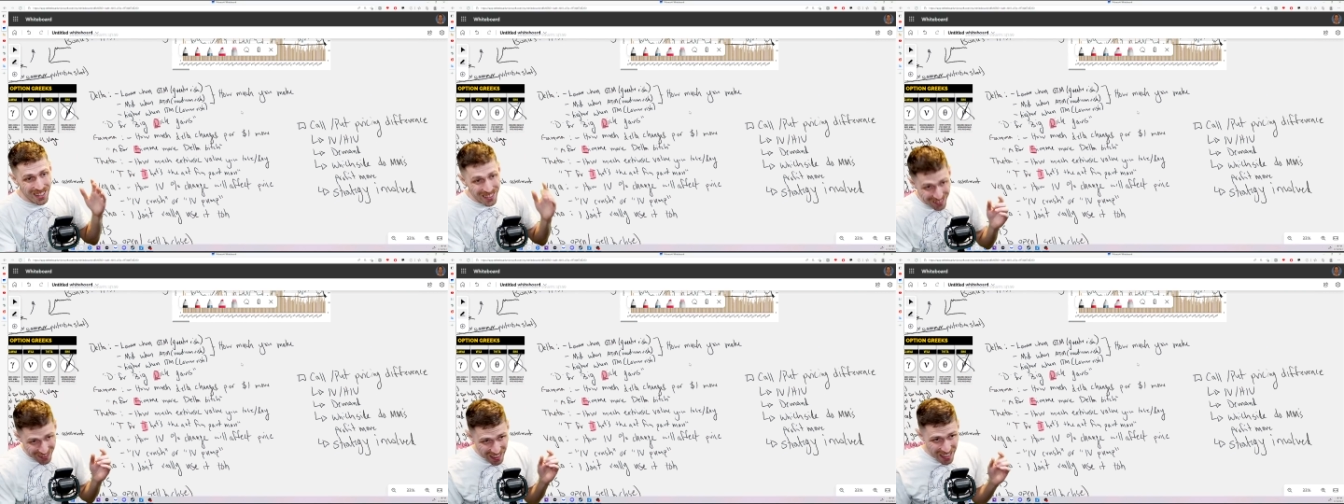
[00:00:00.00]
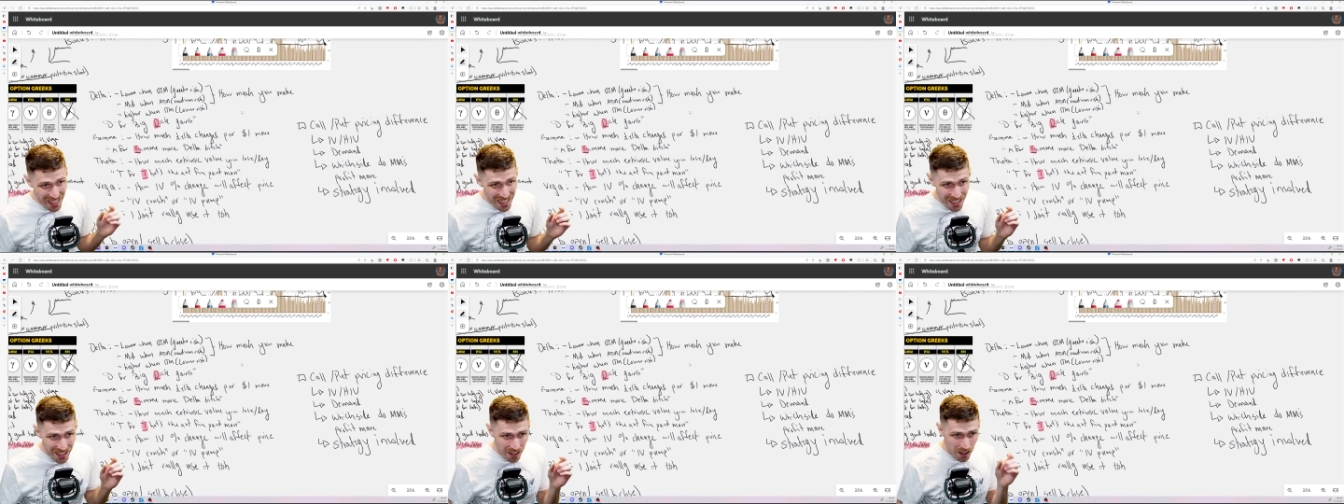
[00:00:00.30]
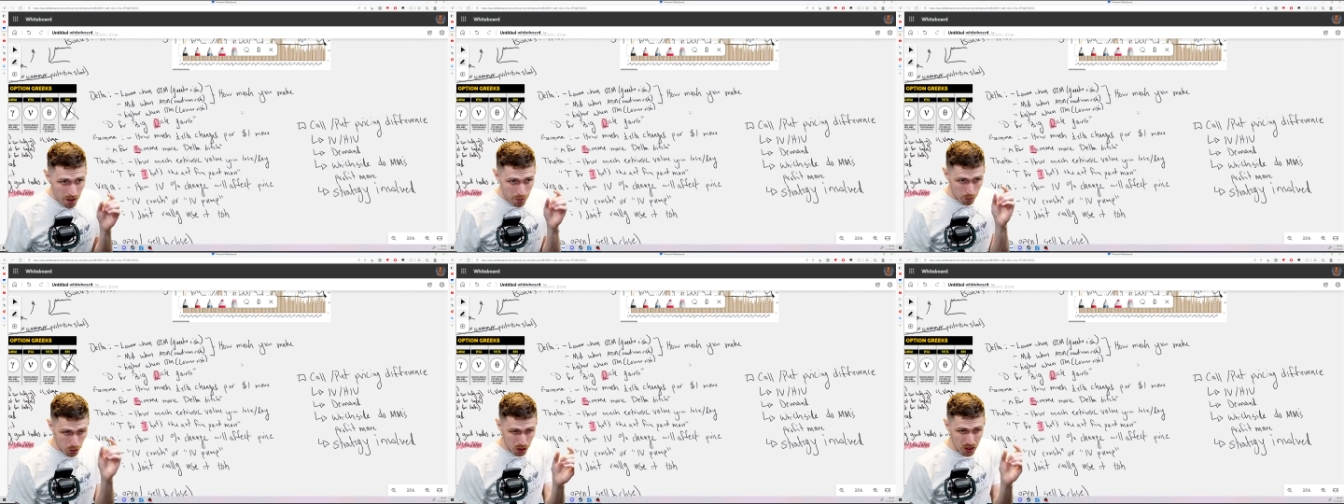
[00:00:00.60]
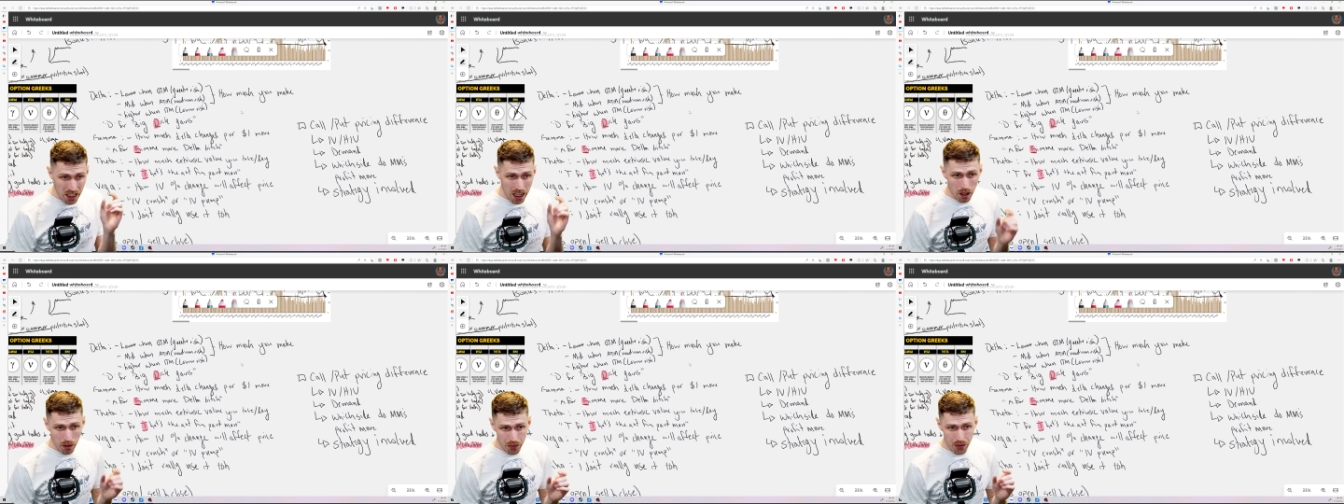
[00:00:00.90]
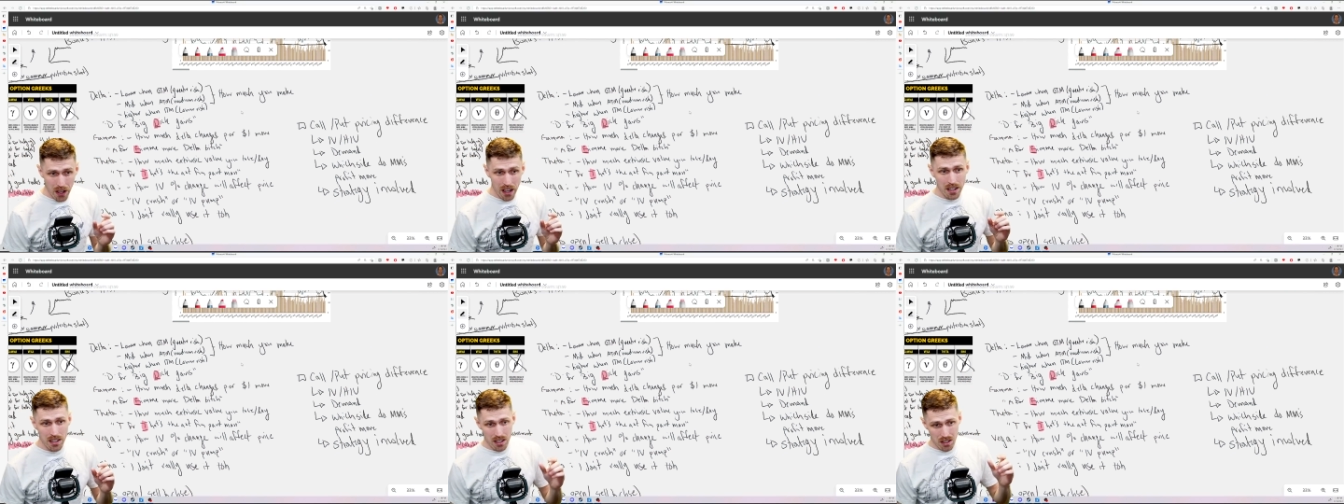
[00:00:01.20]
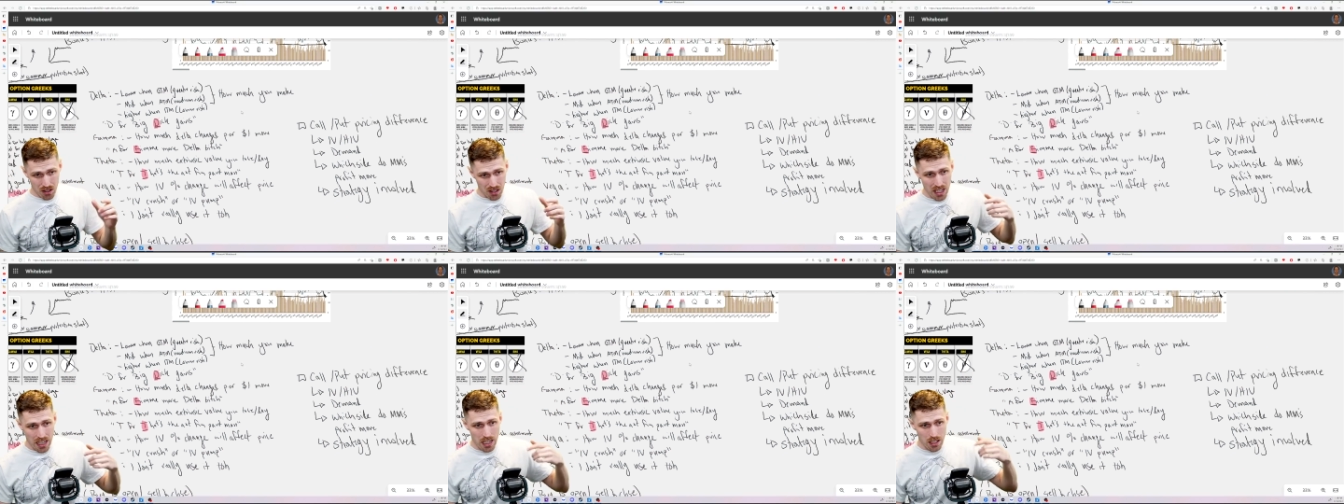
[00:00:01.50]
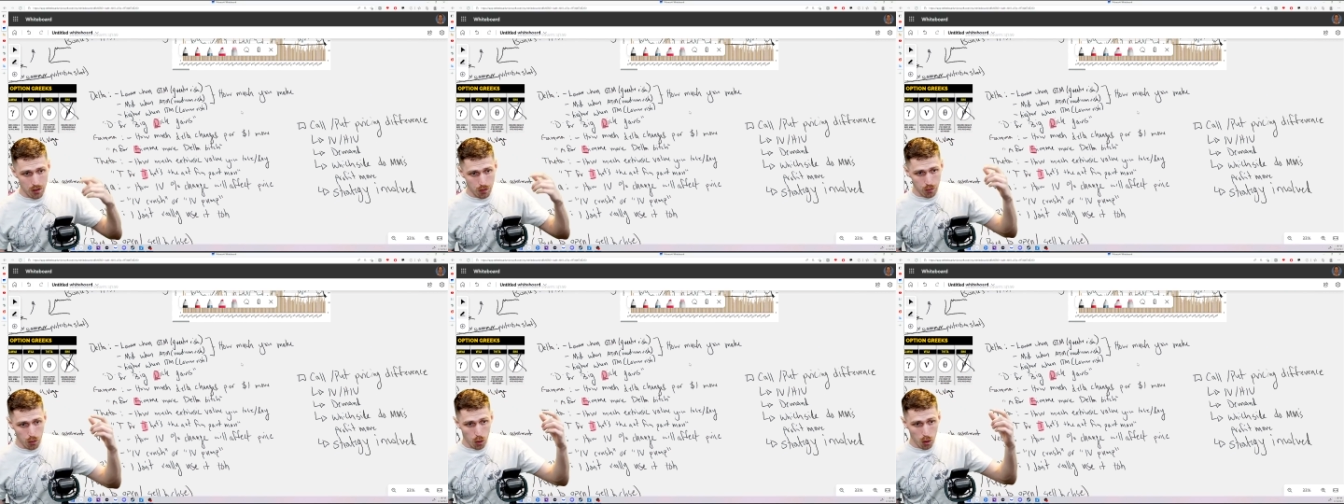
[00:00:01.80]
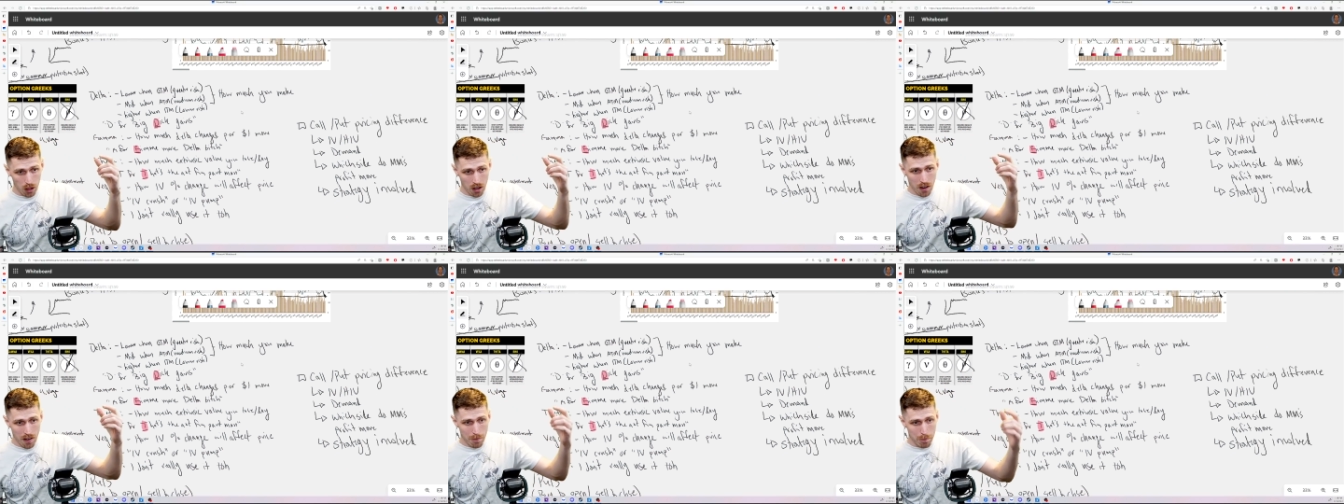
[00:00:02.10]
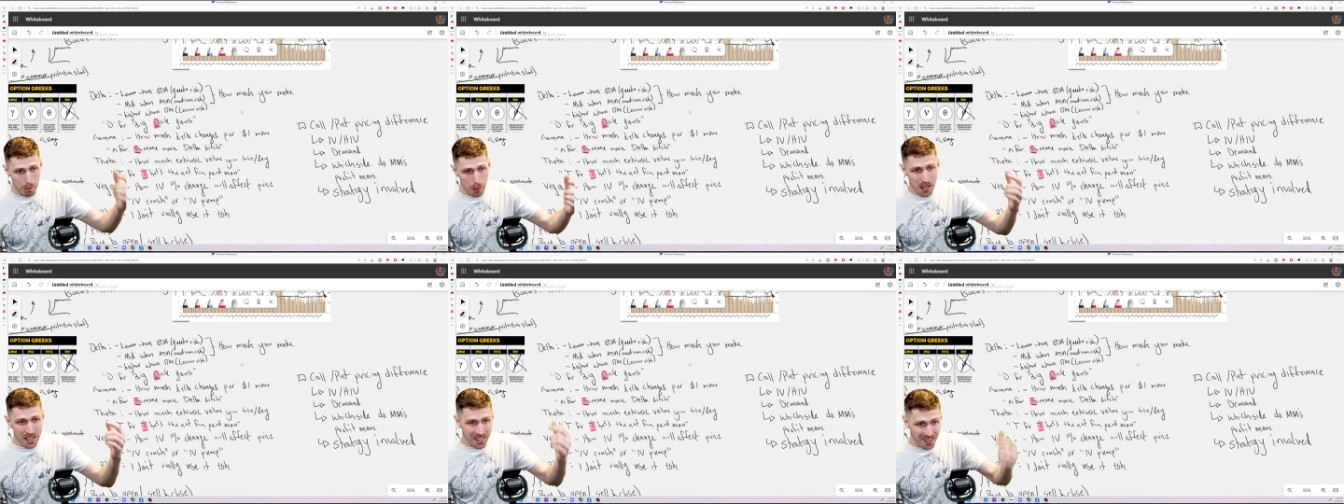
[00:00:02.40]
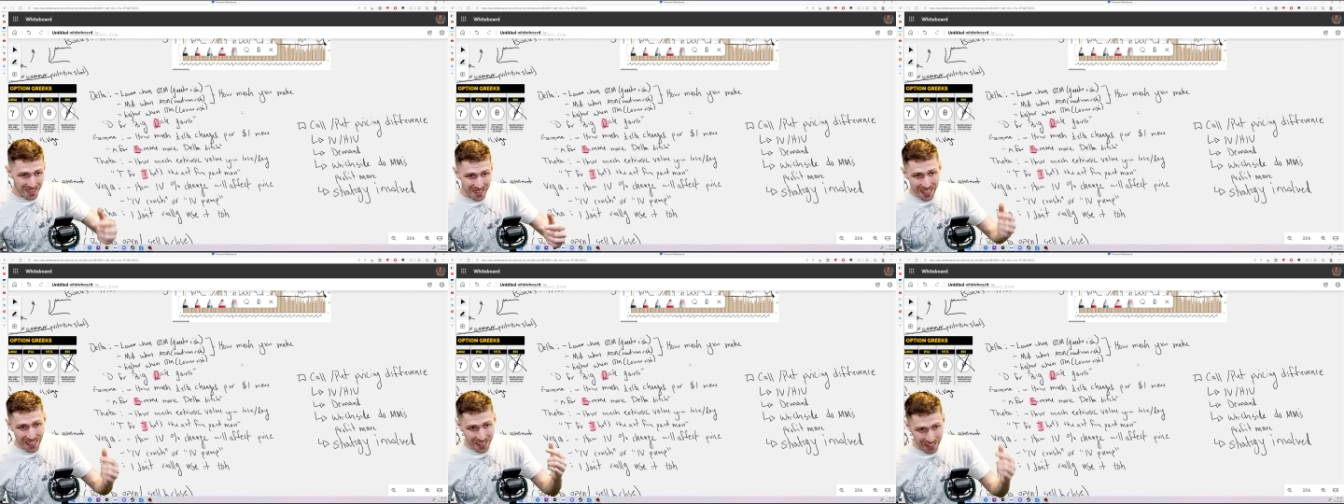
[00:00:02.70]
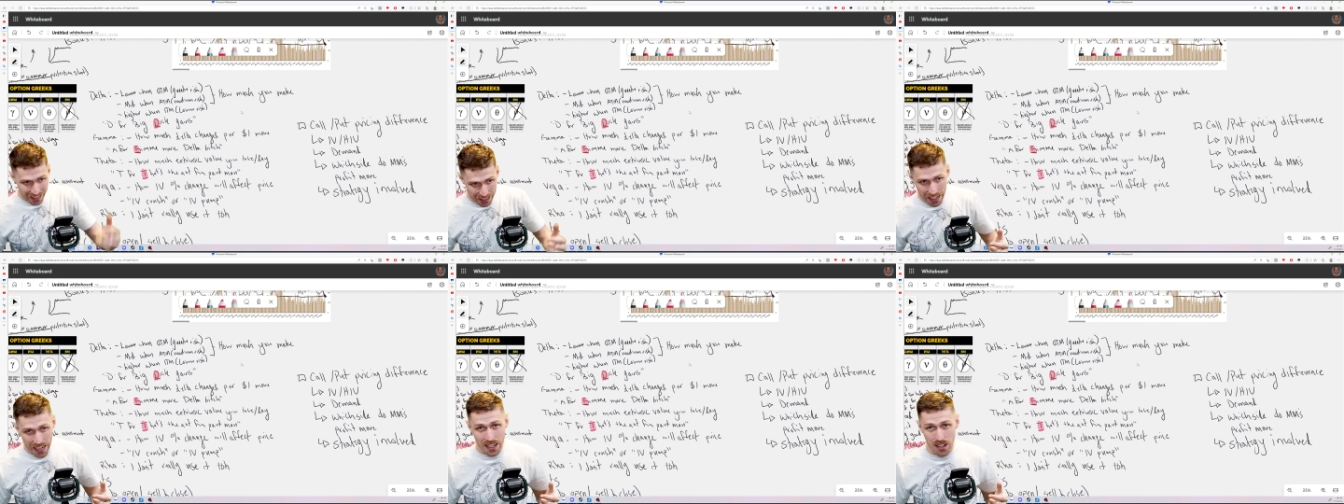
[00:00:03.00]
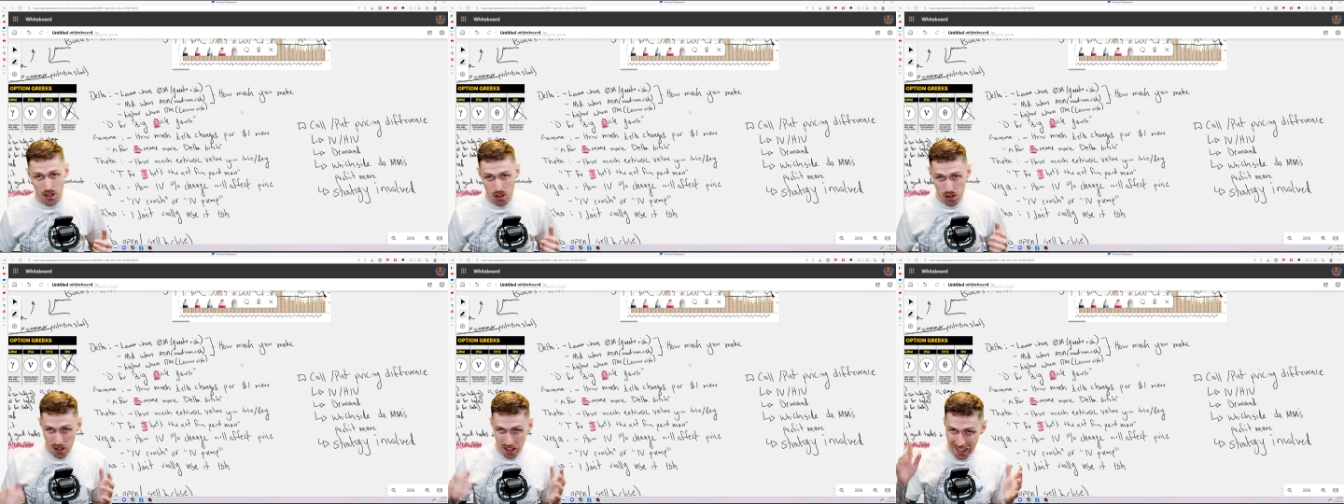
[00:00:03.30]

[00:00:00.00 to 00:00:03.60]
D for delta stands for big dick gains.